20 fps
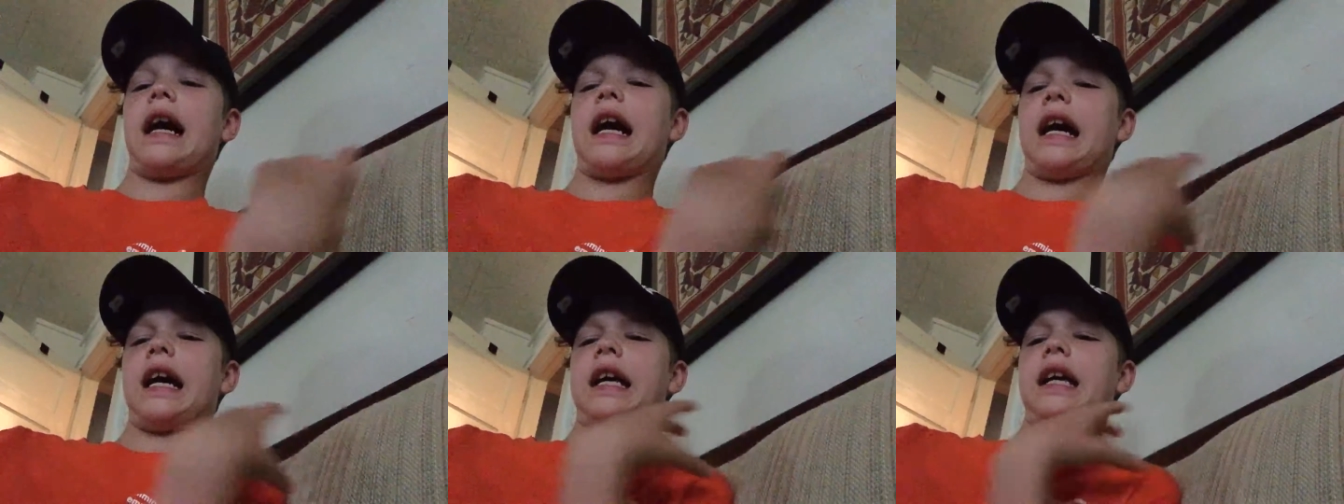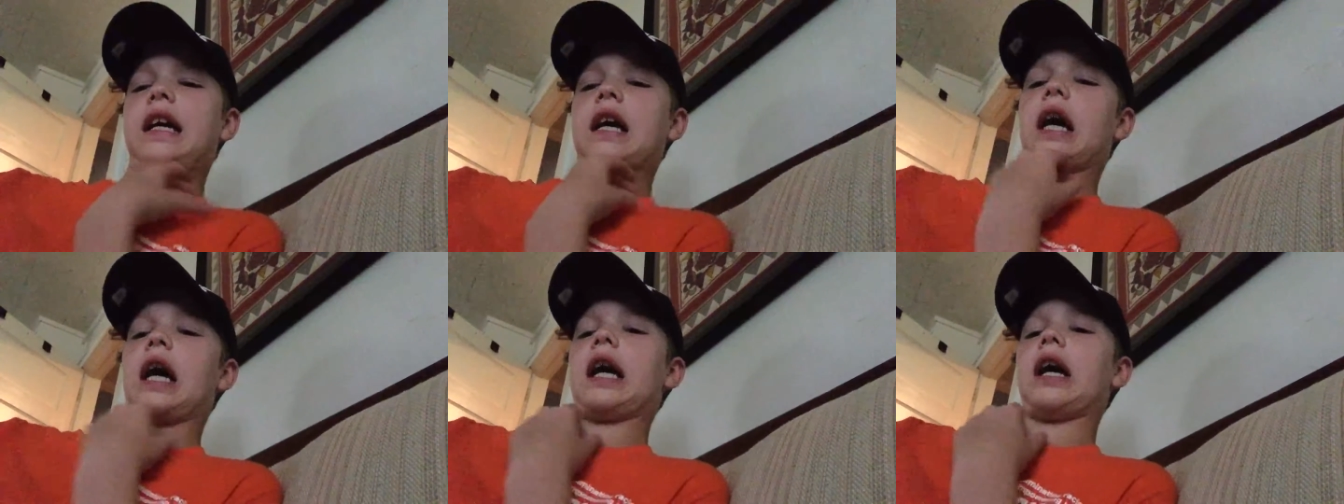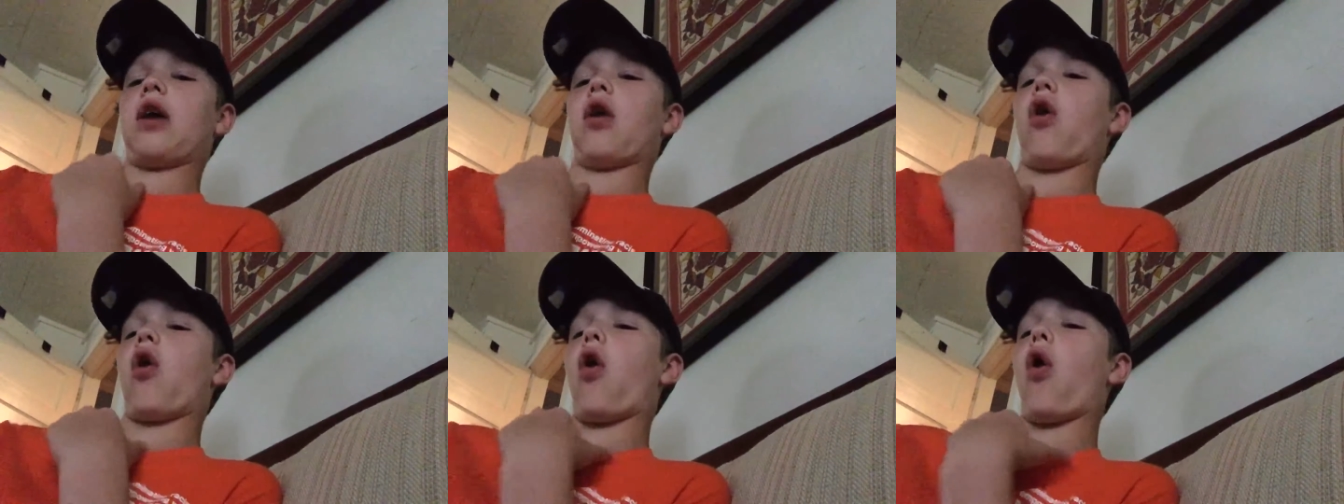I
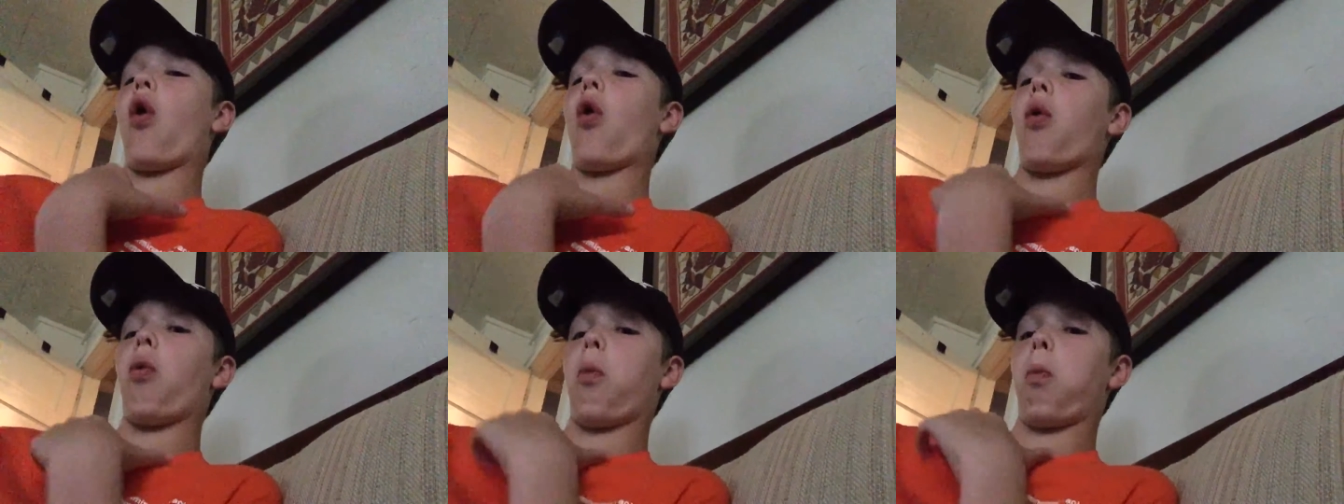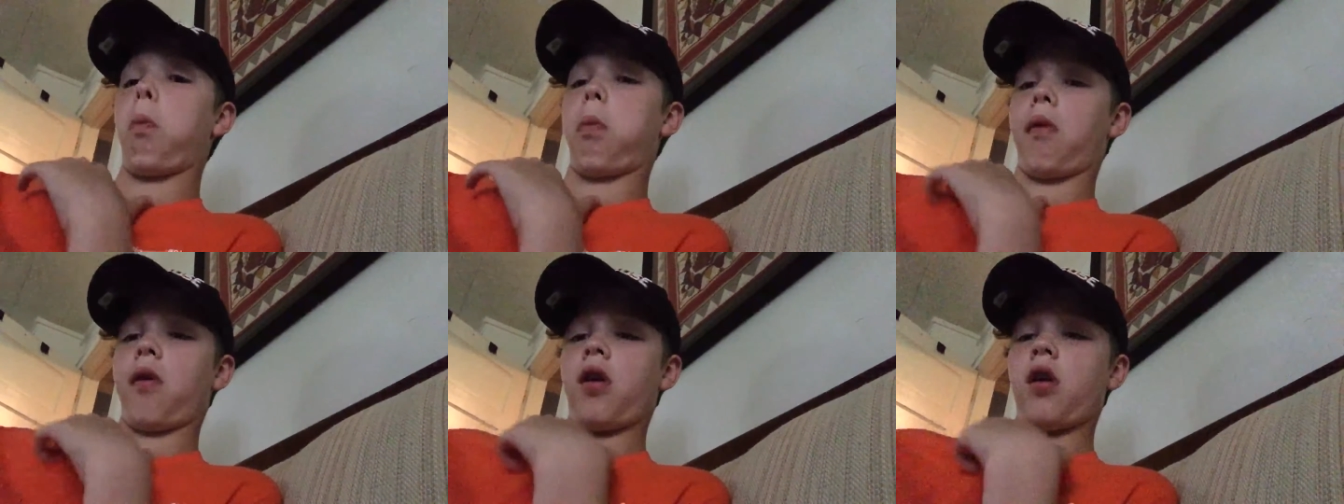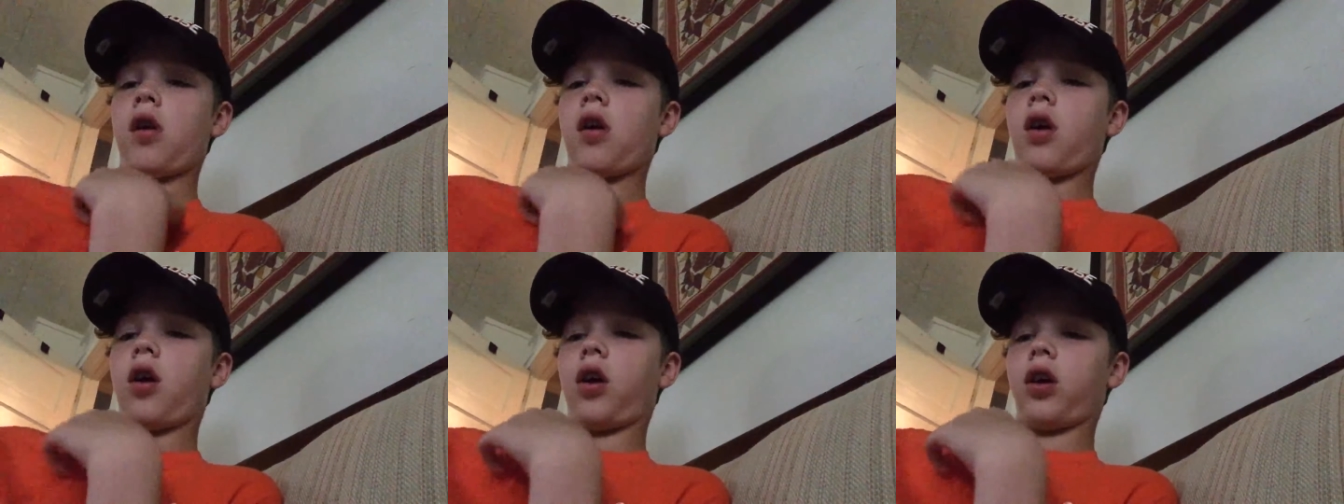I hope
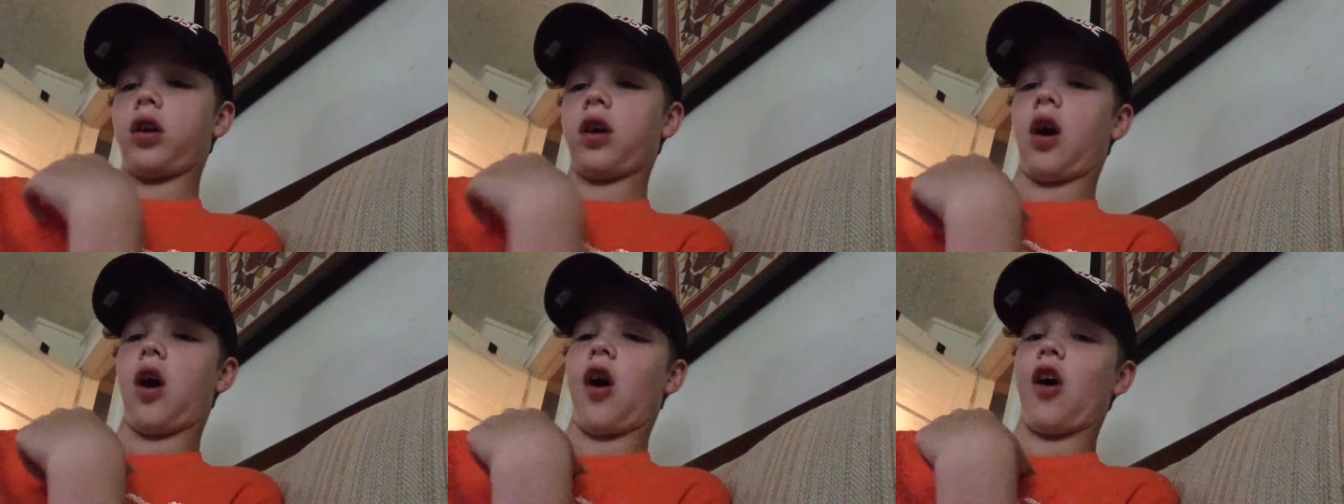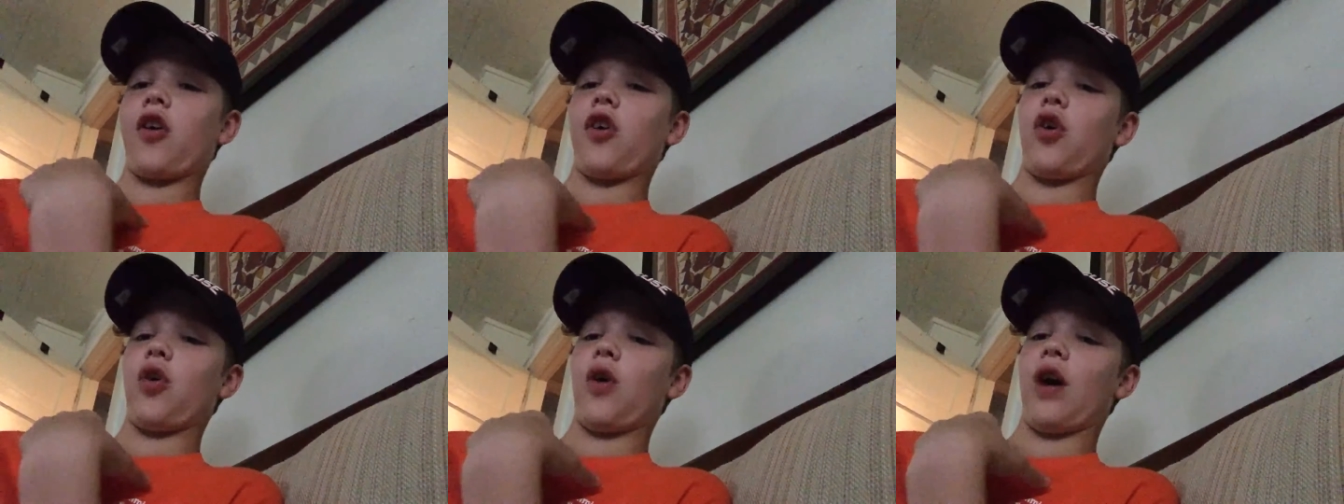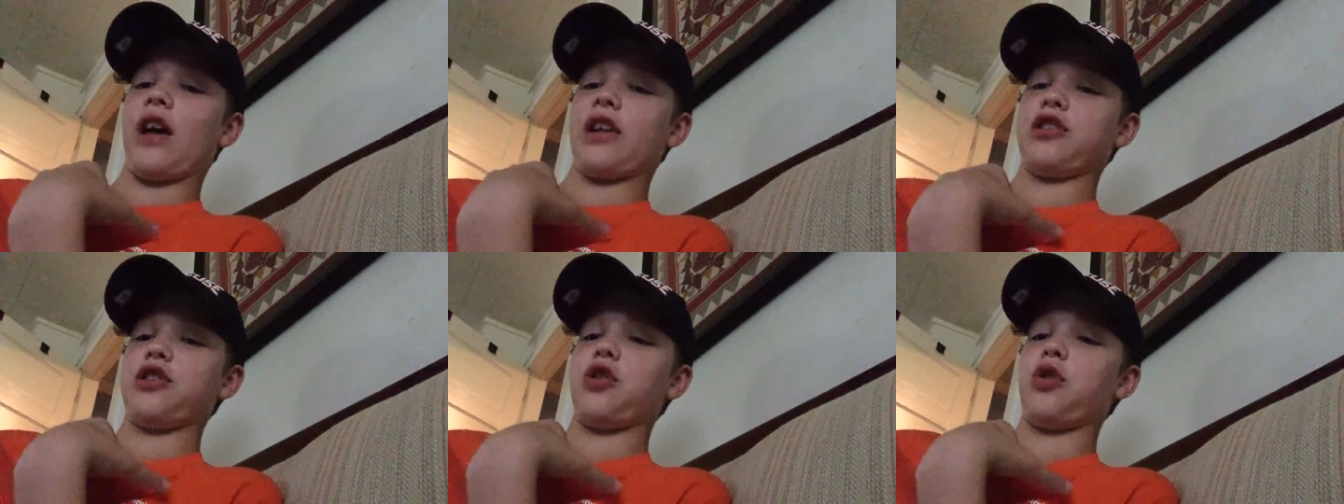our condo
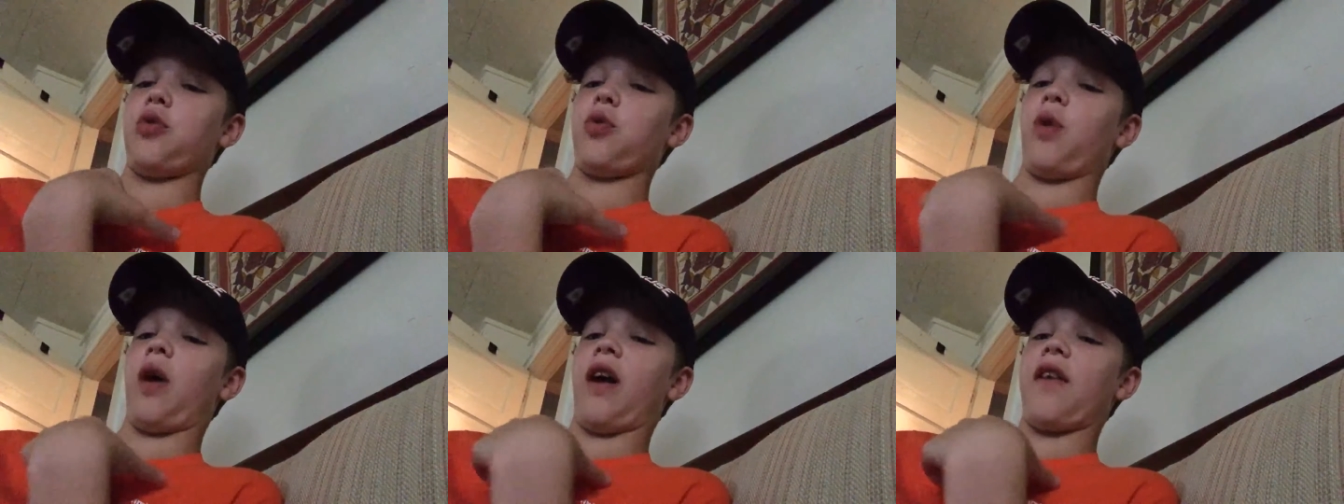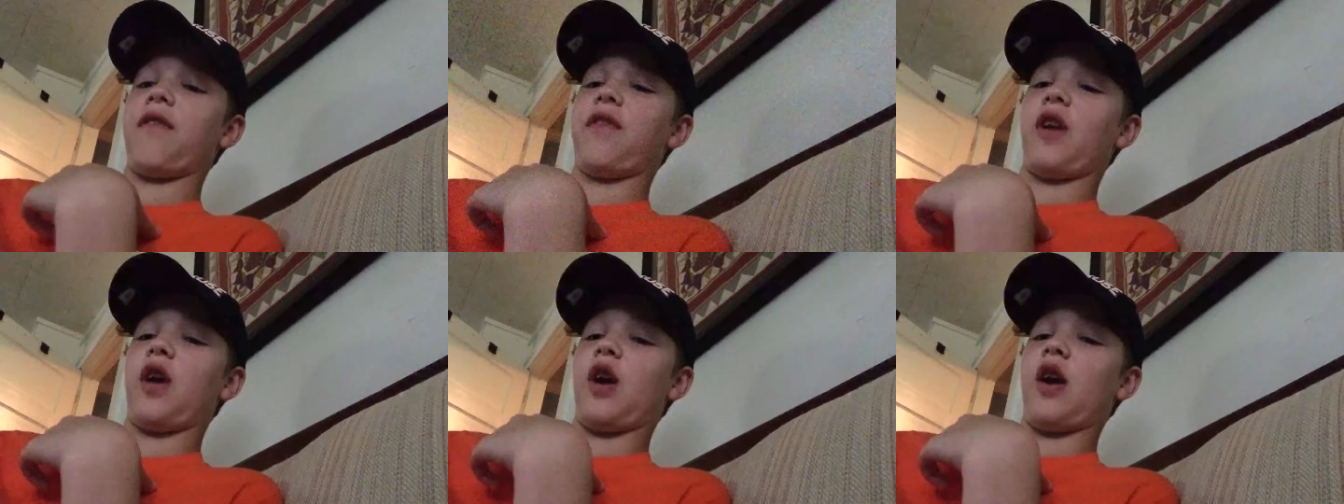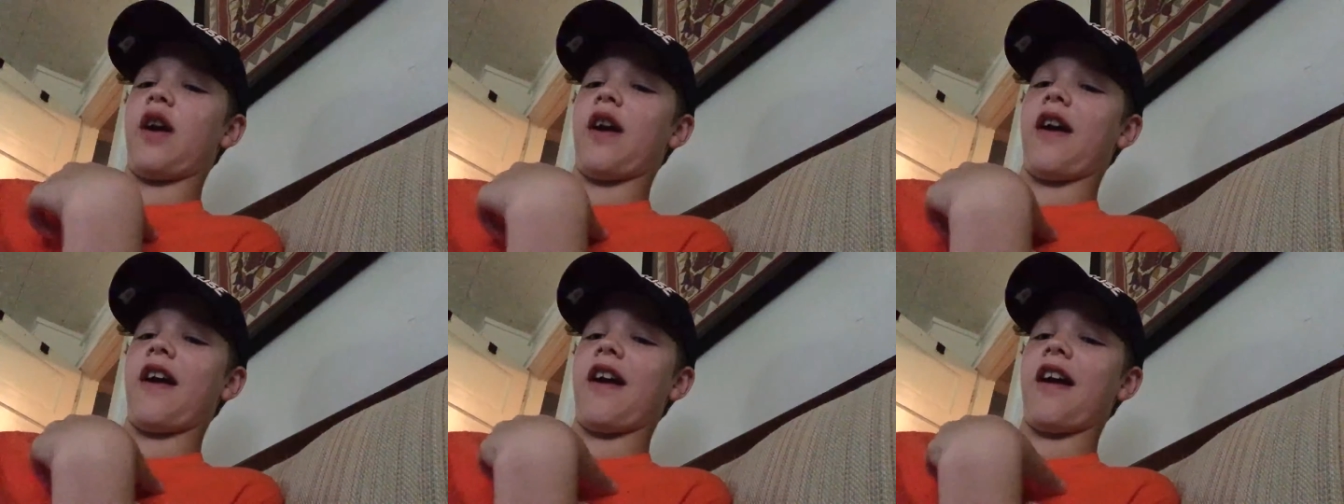has good
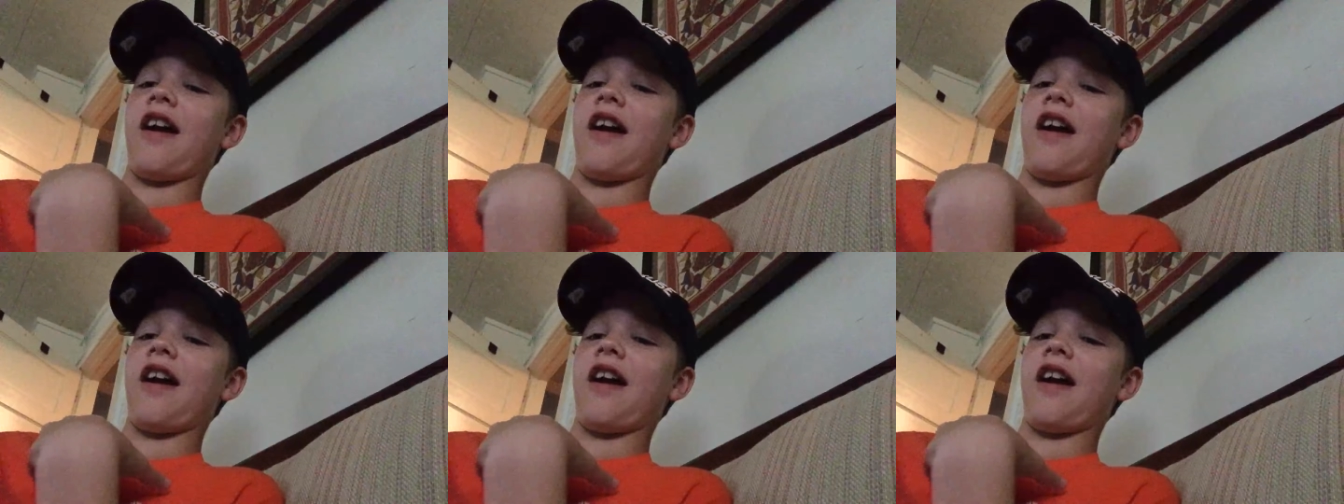Wi-Fi,